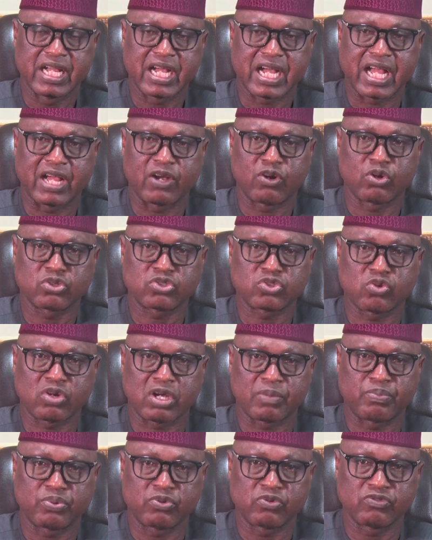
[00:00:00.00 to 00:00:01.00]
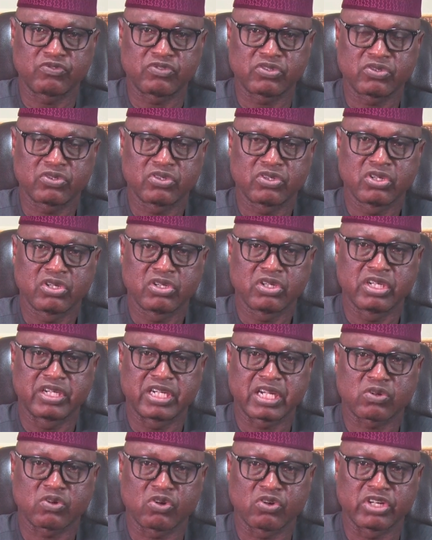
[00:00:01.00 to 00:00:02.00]
I also approved the
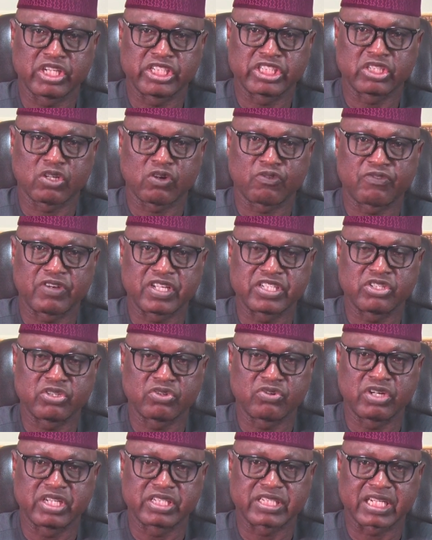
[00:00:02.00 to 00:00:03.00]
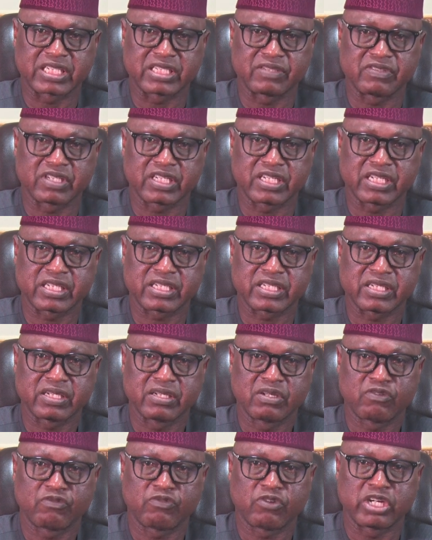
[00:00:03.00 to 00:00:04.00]
recognition of first-degree certificates
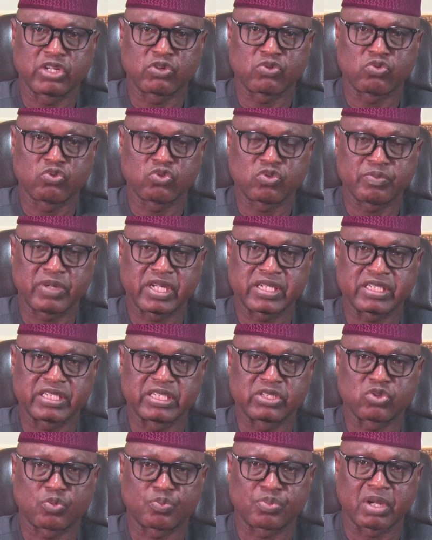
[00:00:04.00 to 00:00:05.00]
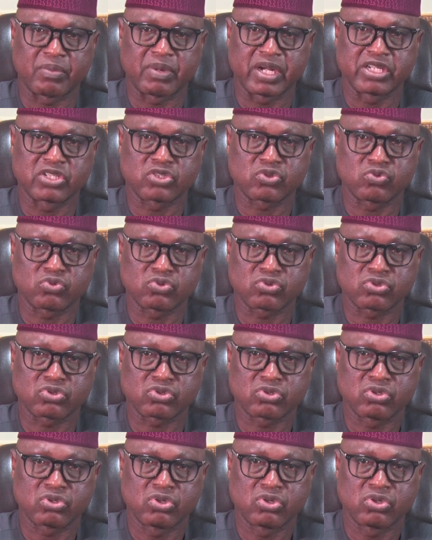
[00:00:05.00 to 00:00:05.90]
for recruitment into primary schools.